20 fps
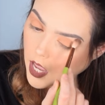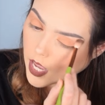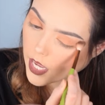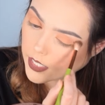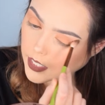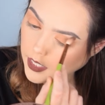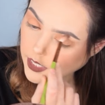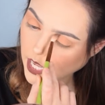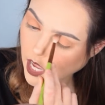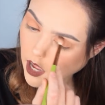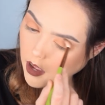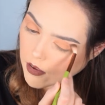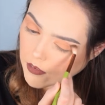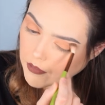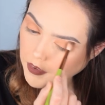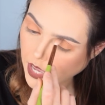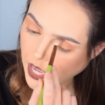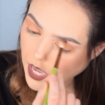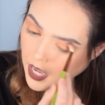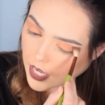it does
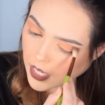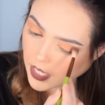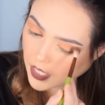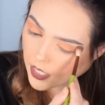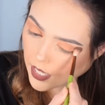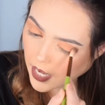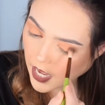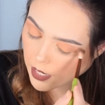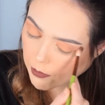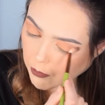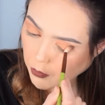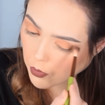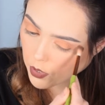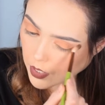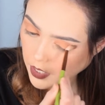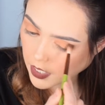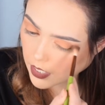have a headboard,